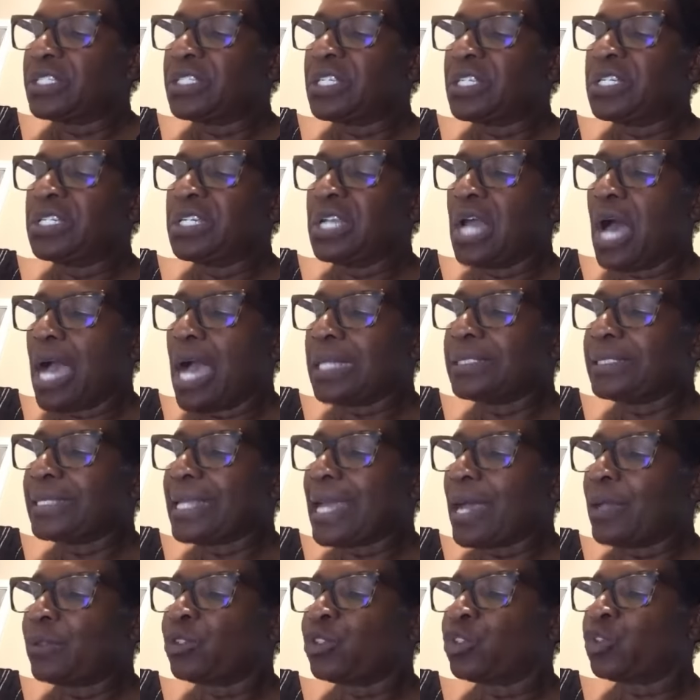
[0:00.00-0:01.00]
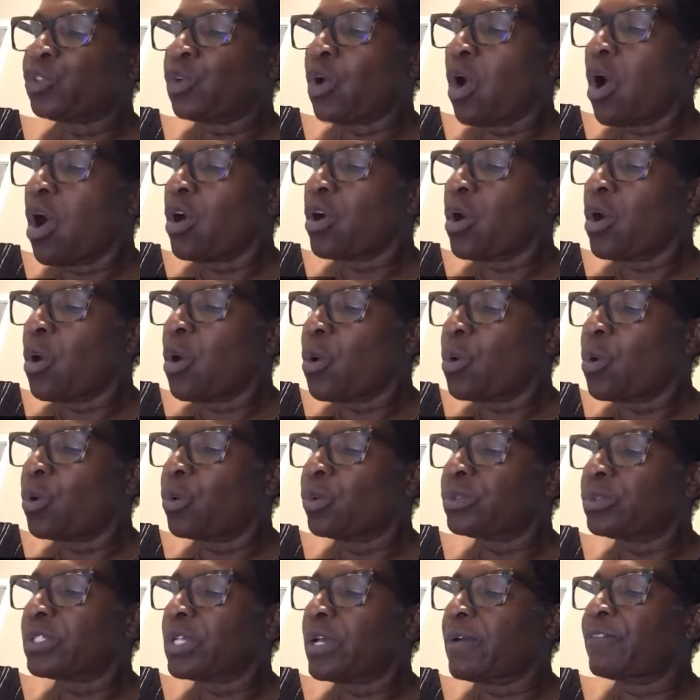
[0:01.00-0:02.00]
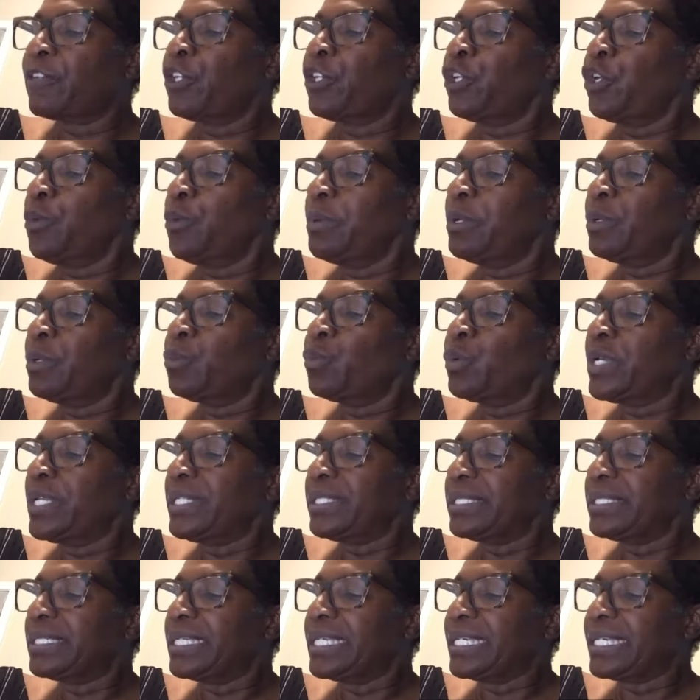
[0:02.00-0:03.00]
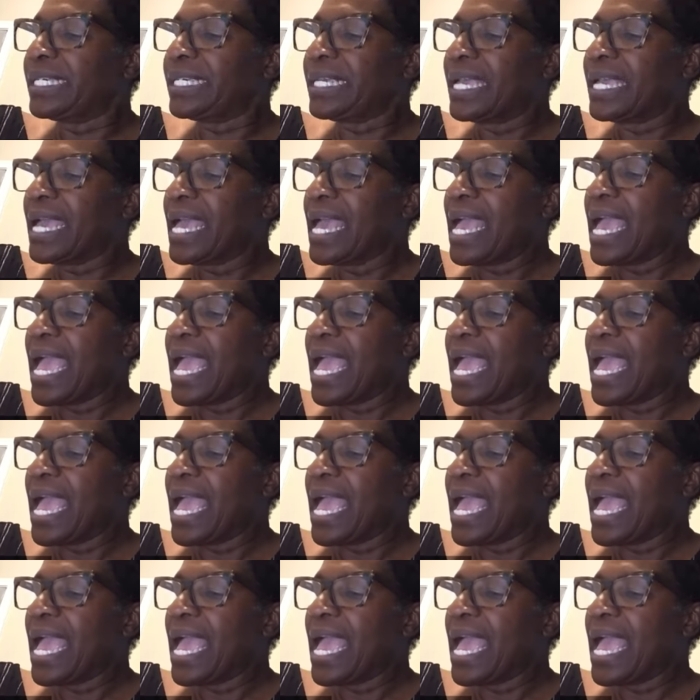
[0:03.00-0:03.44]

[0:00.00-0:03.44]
to knock down strongholds of human reasoning